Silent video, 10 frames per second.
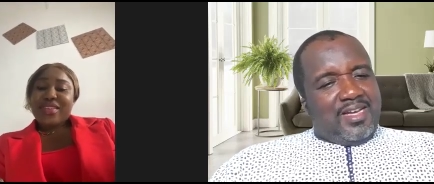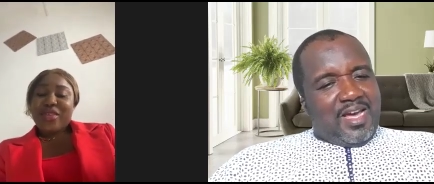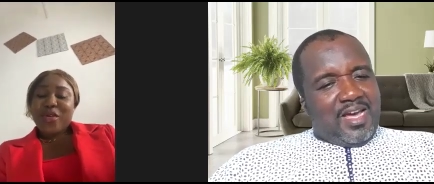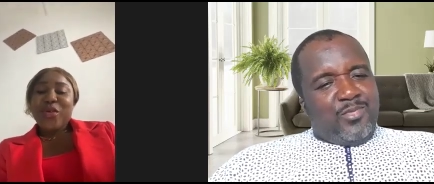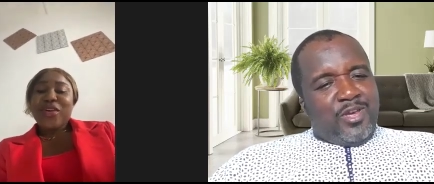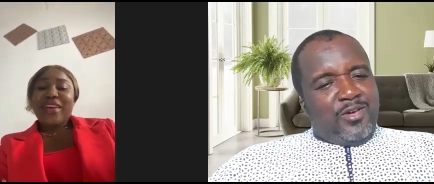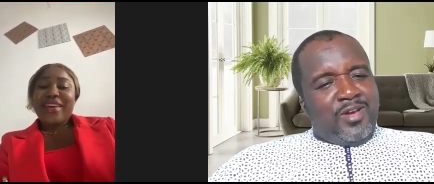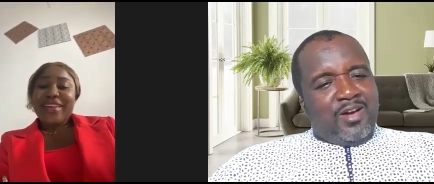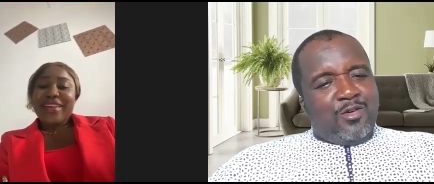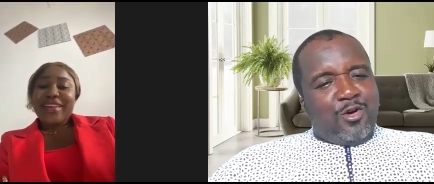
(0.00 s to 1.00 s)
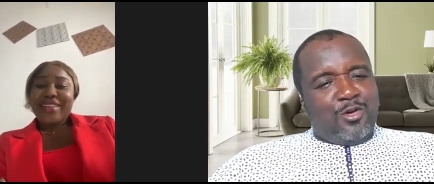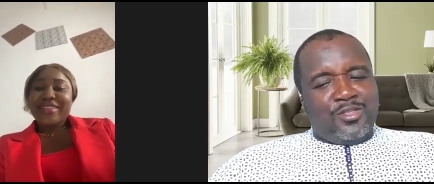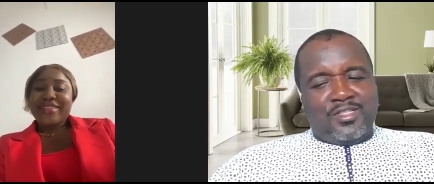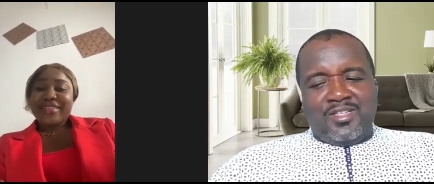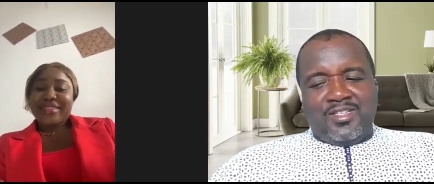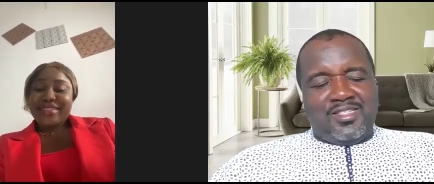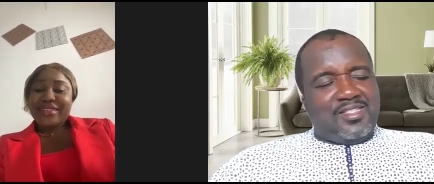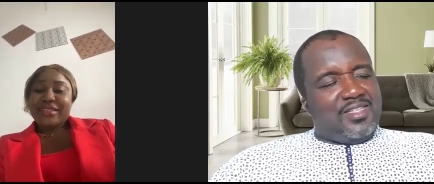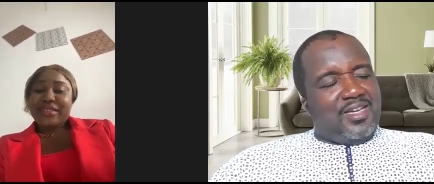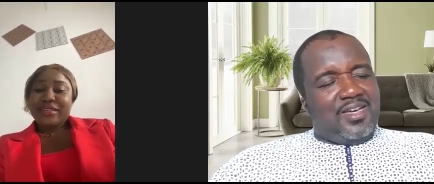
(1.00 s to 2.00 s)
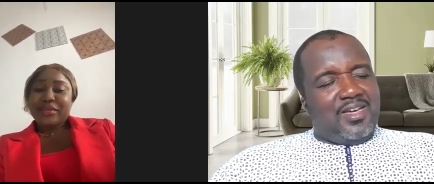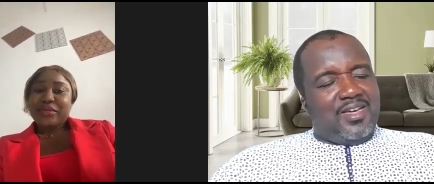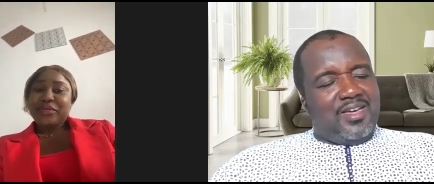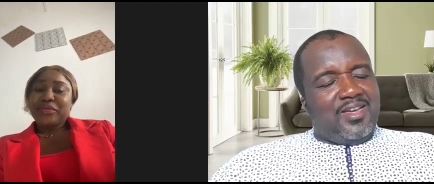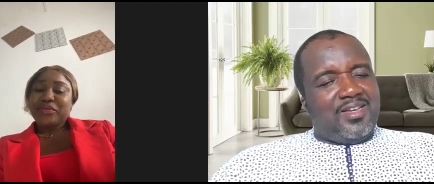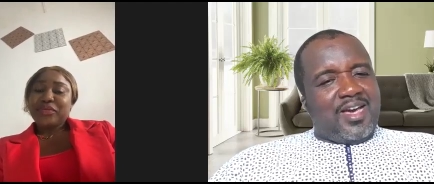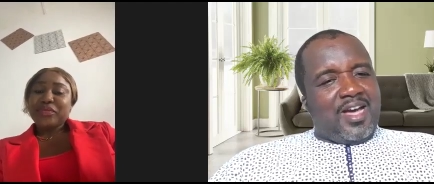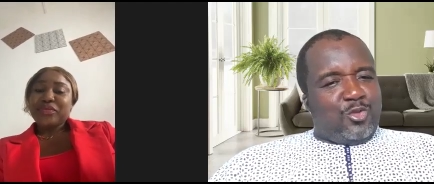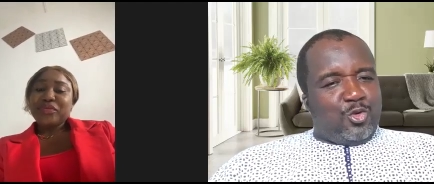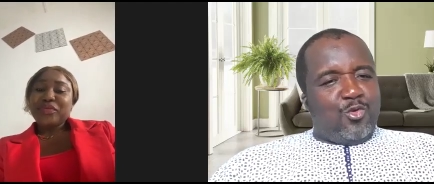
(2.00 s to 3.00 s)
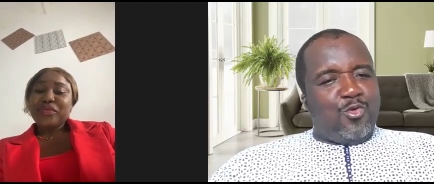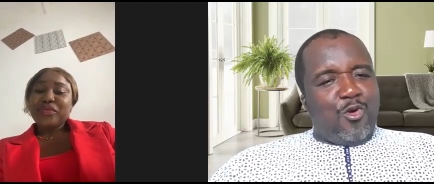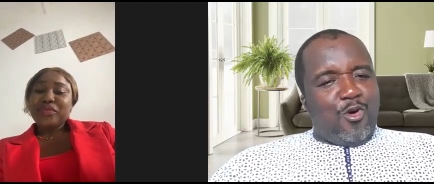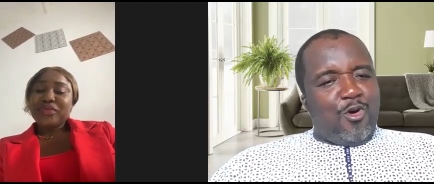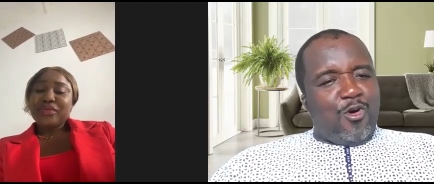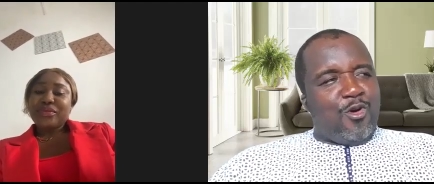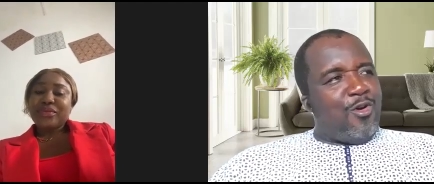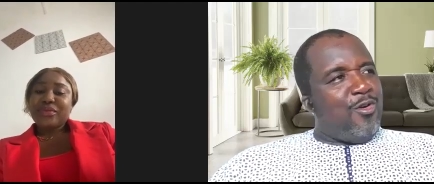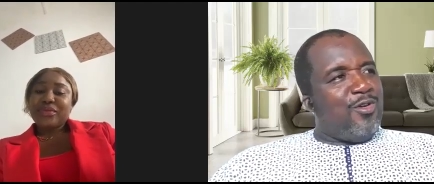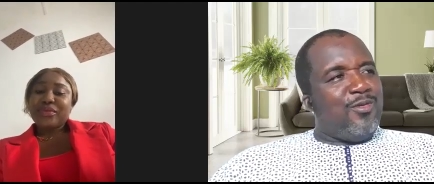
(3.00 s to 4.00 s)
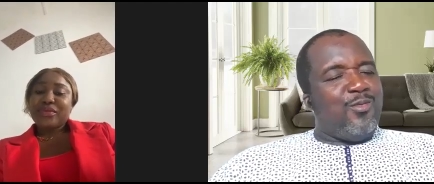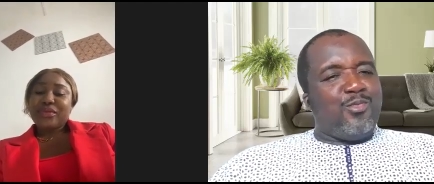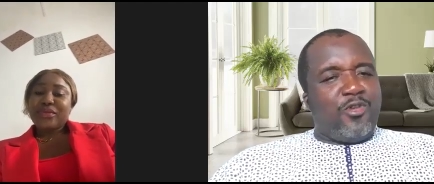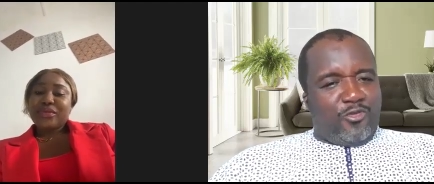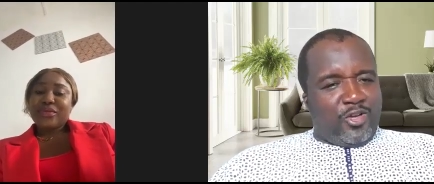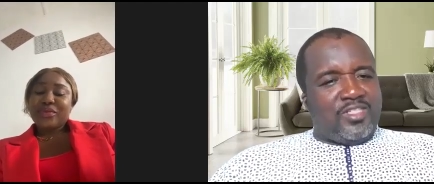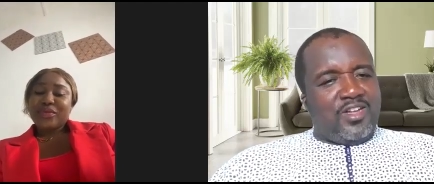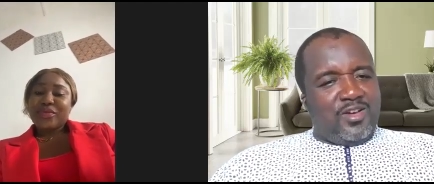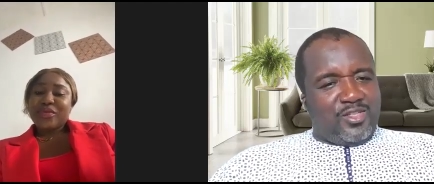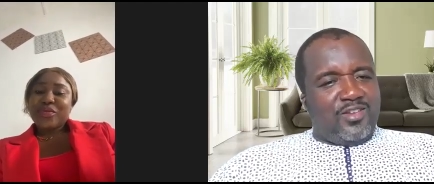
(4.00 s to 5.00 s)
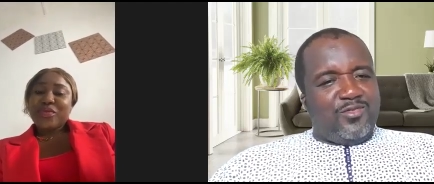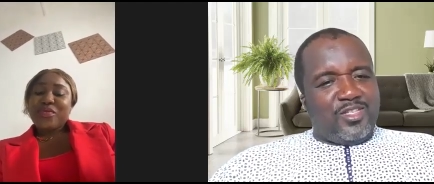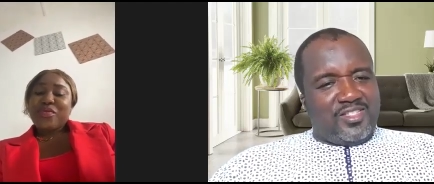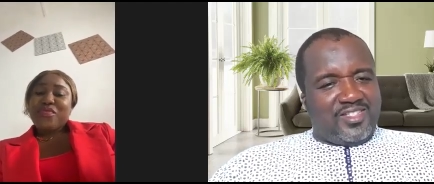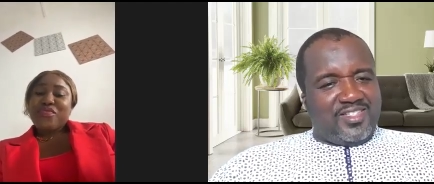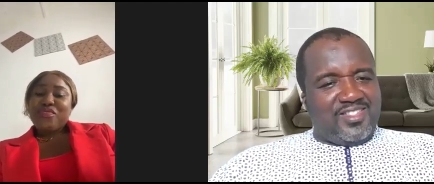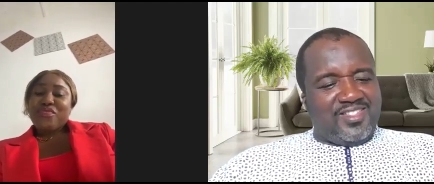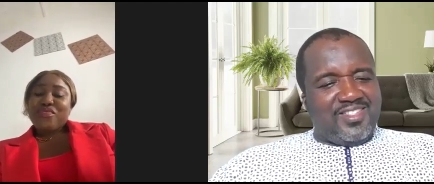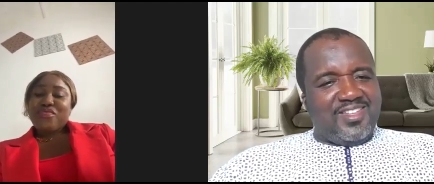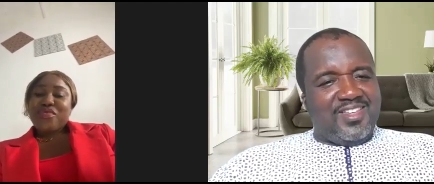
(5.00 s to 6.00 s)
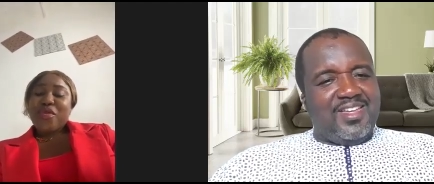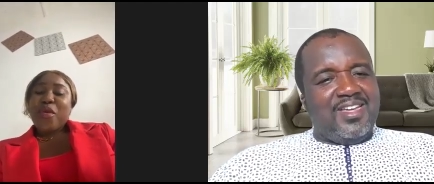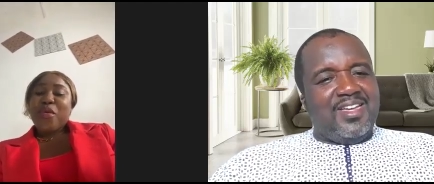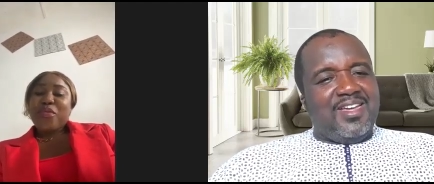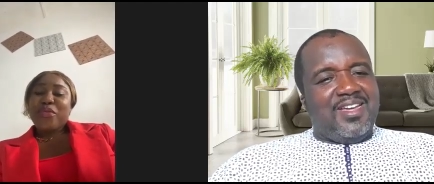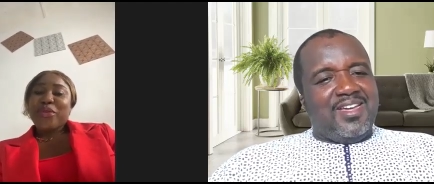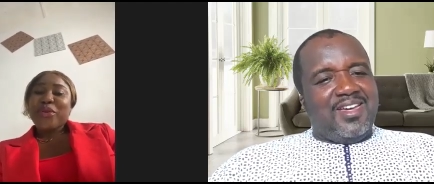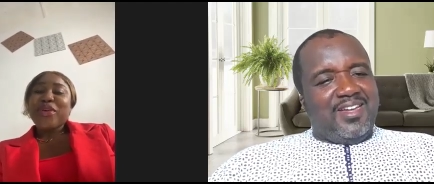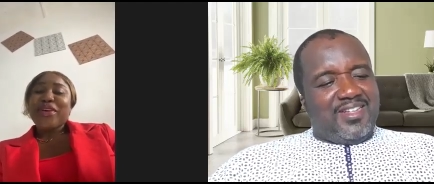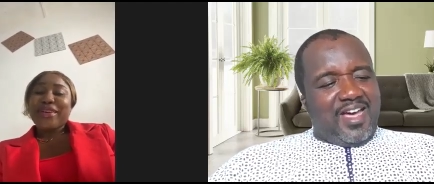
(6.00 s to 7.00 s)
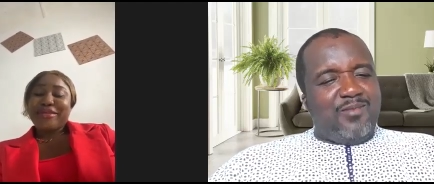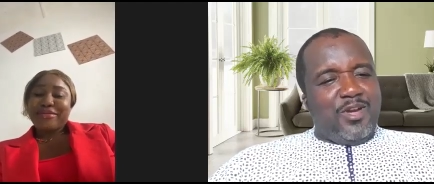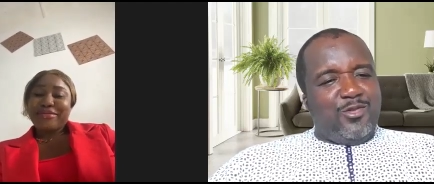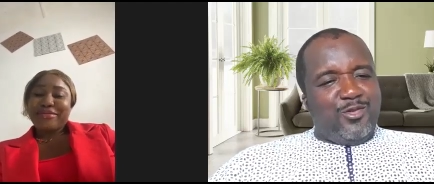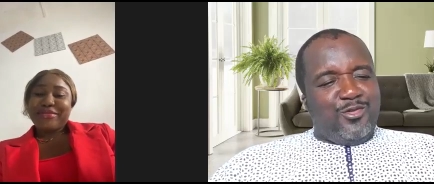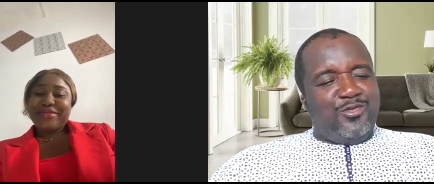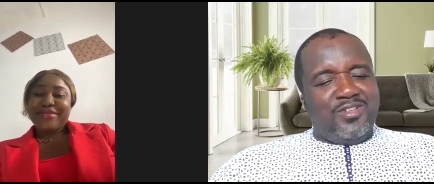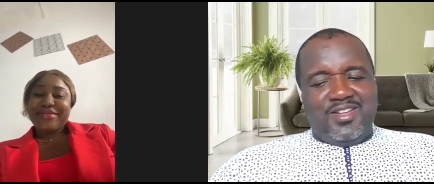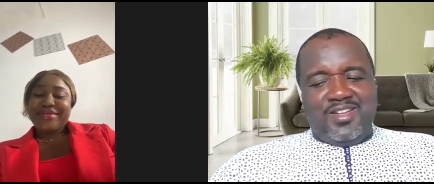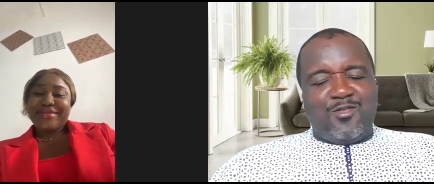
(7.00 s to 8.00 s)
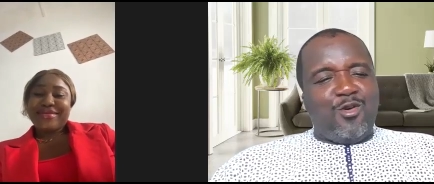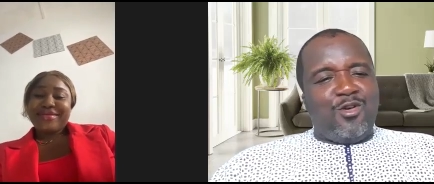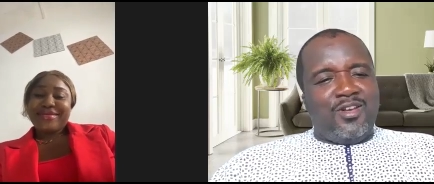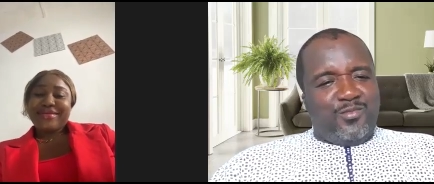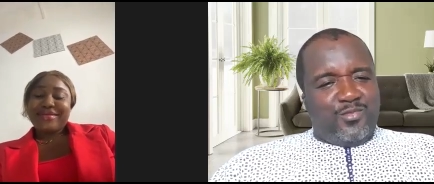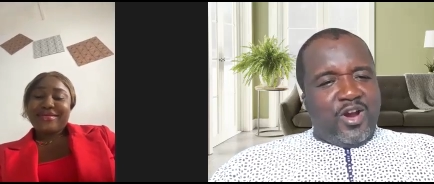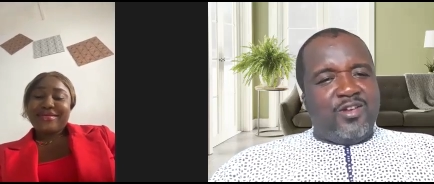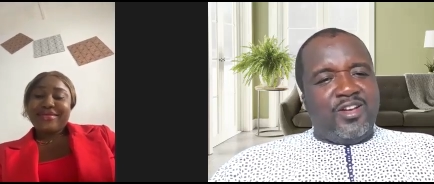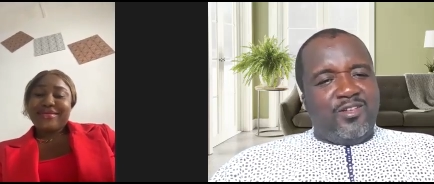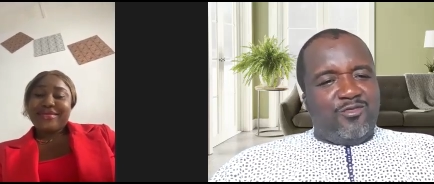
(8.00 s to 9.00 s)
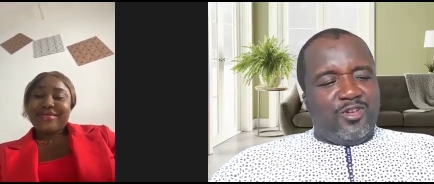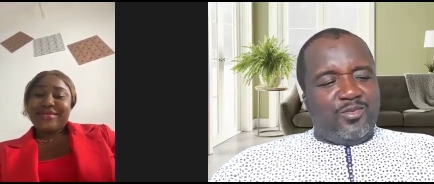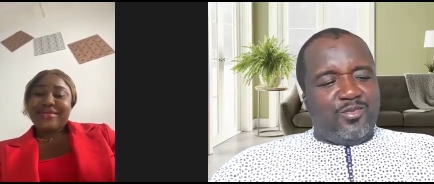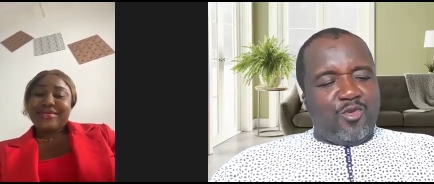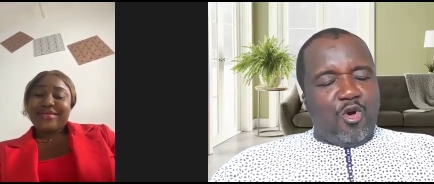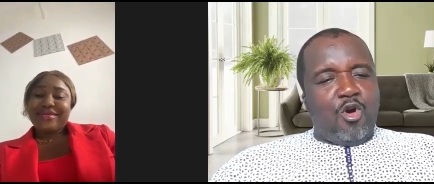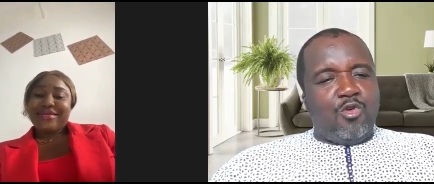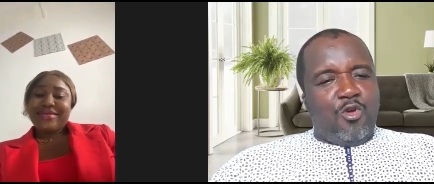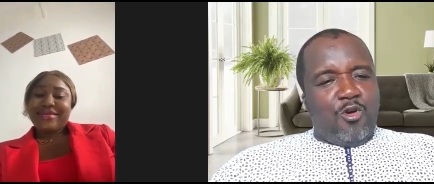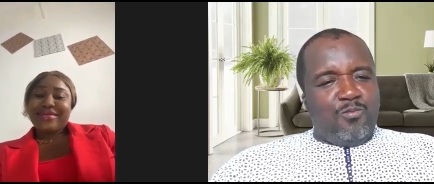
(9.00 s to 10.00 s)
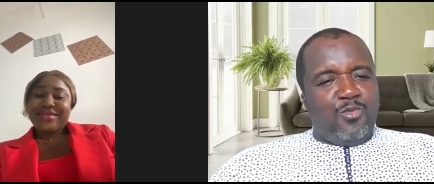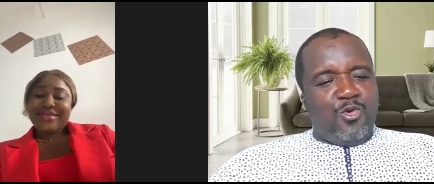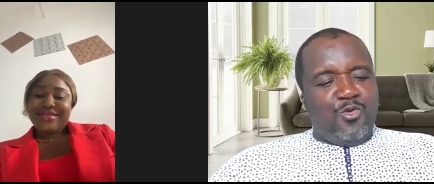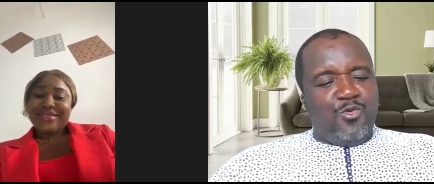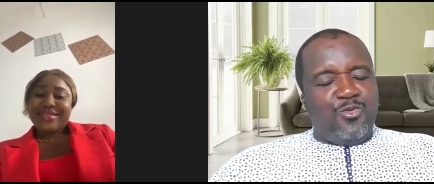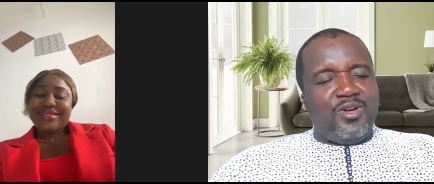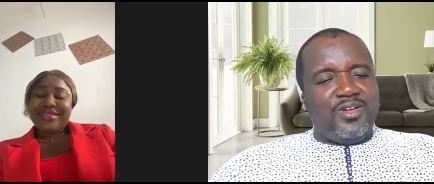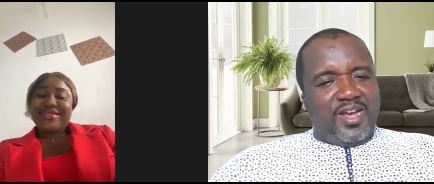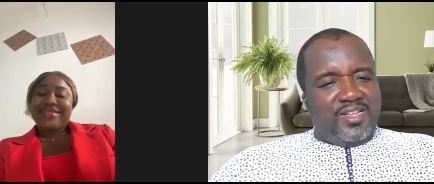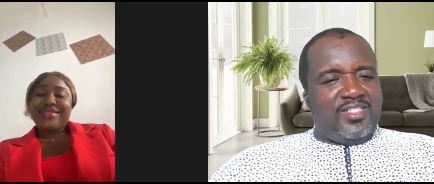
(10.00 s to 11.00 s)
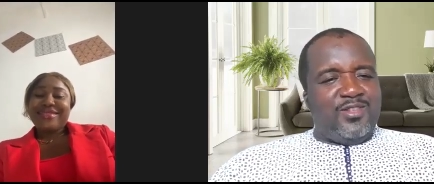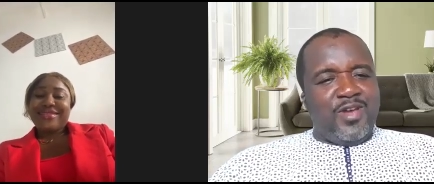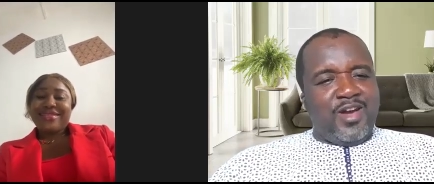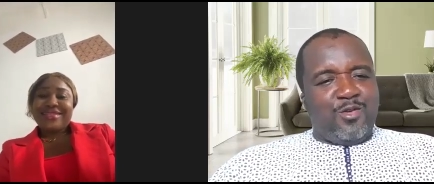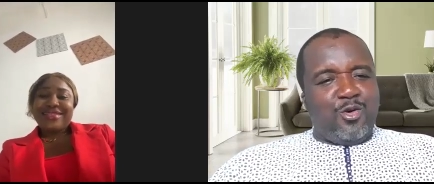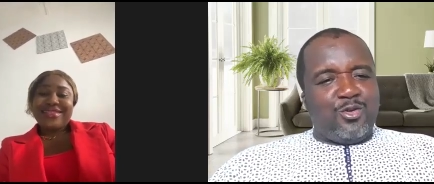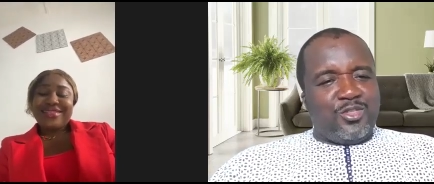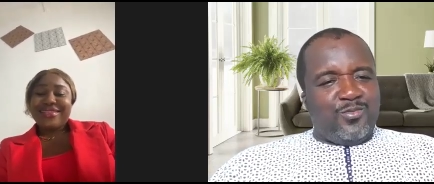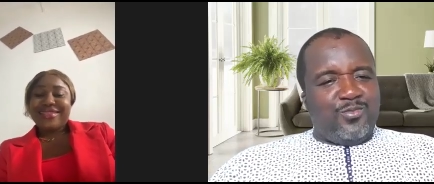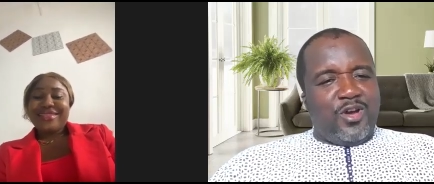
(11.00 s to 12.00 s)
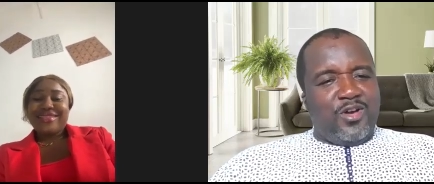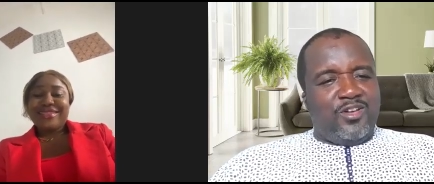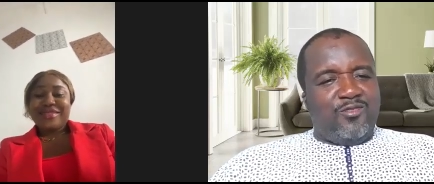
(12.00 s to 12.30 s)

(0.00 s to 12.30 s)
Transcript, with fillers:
Speaker 1: liberia okay. calls it uh, katu or professional services okay. in cameroon they call it brown envelope or gombo, Nigeria calls it brown